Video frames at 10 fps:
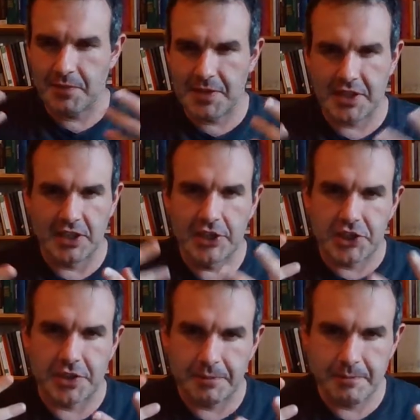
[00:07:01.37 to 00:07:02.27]
from the
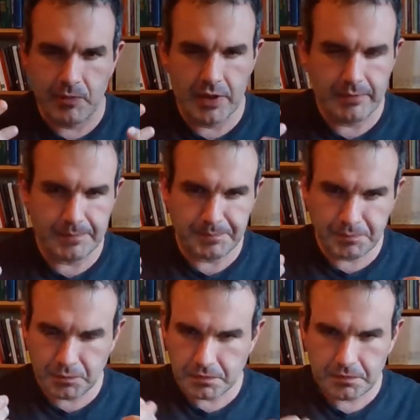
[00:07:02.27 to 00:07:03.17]
collision
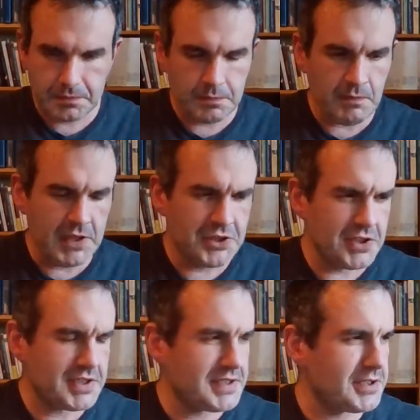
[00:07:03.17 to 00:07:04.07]
is
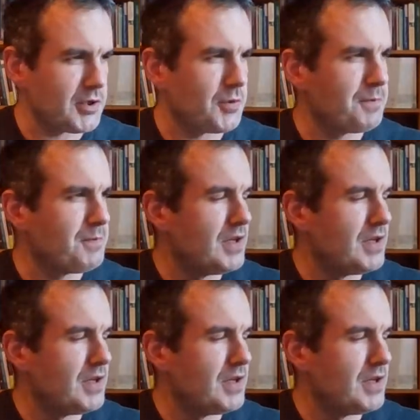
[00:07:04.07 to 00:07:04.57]
just, you know,